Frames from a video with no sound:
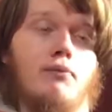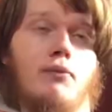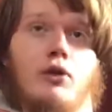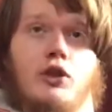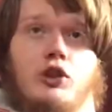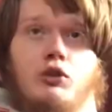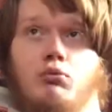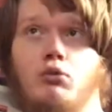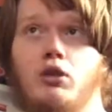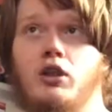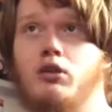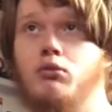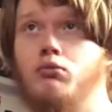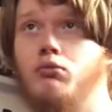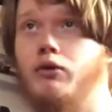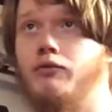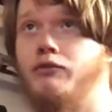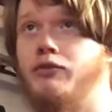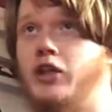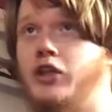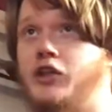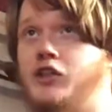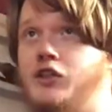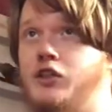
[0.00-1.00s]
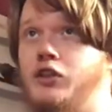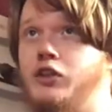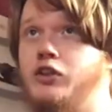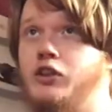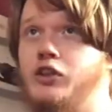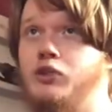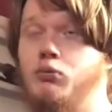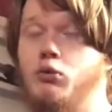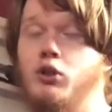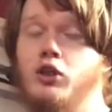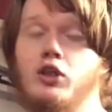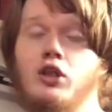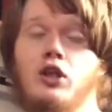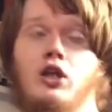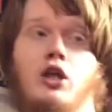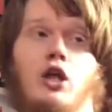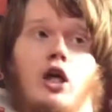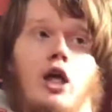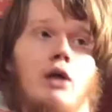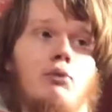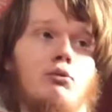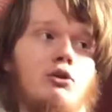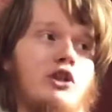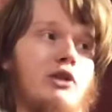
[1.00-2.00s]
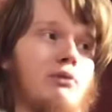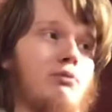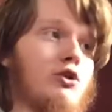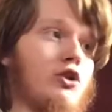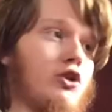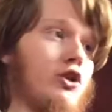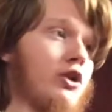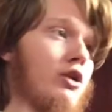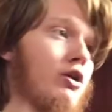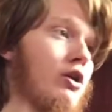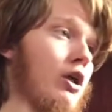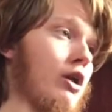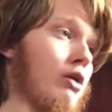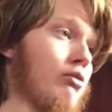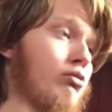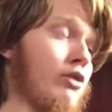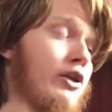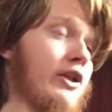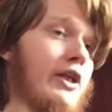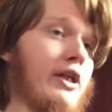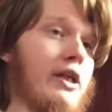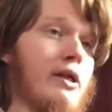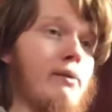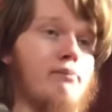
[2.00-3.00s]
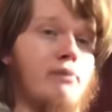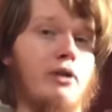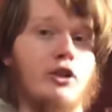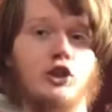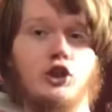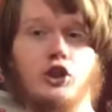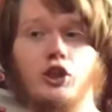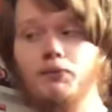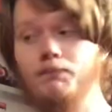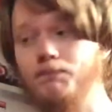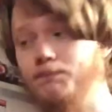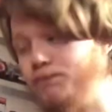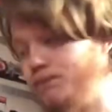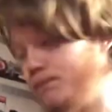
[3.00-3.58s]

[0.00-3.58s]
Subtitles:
as well with yesterday's one, which I'm not going to really mention.